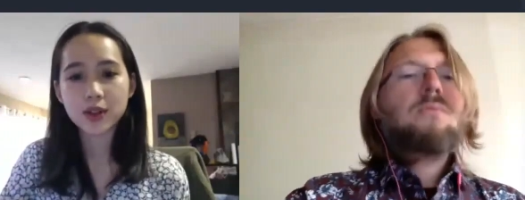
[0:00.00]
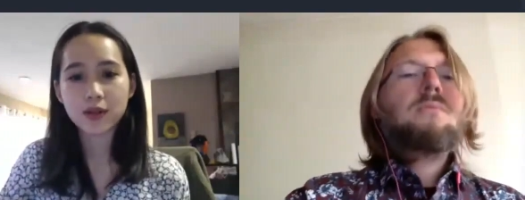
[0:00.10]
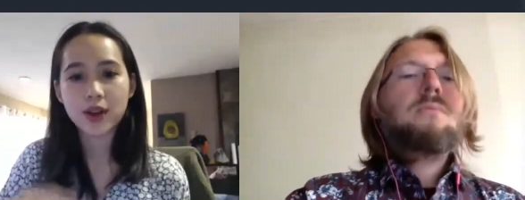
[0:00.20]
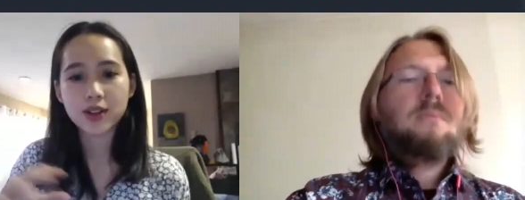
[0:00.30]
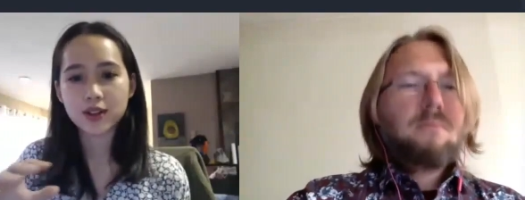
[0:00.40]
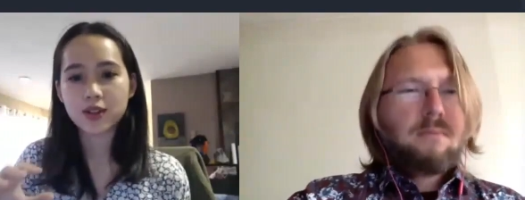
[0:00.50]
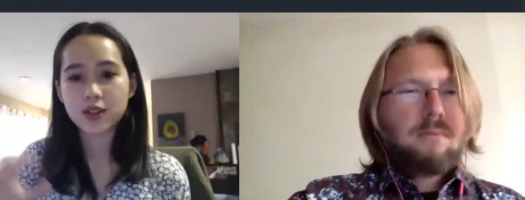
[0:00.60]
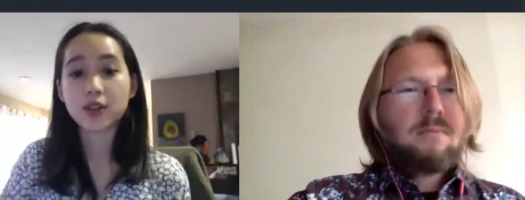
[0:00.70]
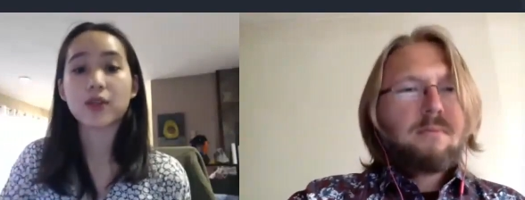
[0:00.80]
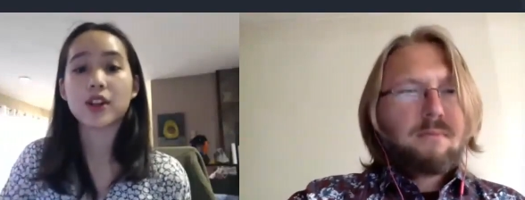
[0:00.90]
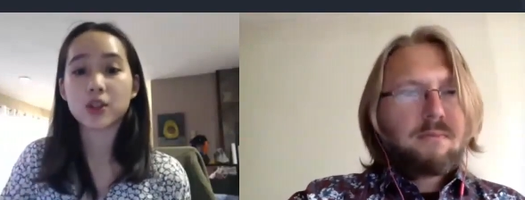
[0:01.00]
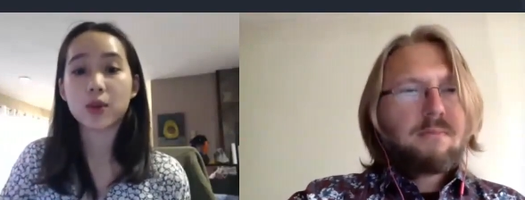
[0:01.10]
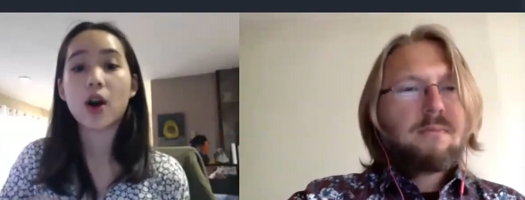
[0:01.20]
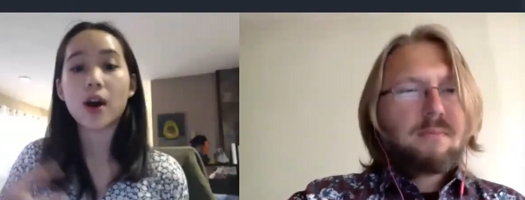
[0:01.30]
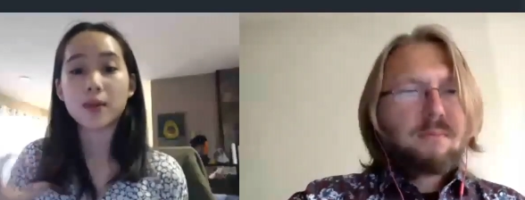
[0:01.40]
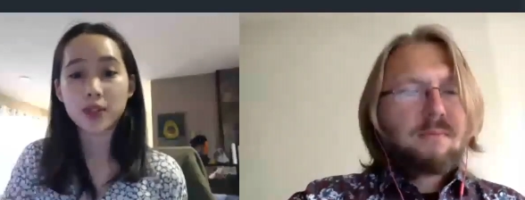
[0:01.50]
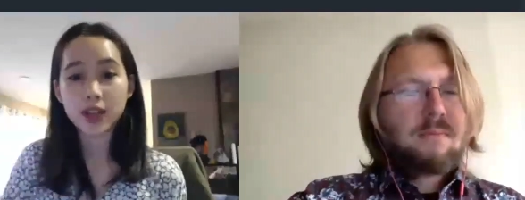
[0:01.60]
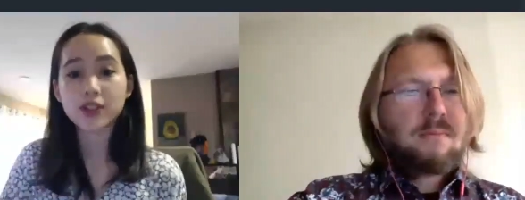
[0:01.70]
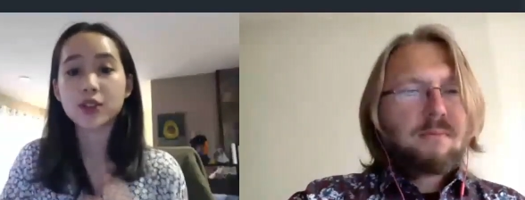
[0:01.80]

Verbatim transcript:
Speaker 1: different differentiable objects.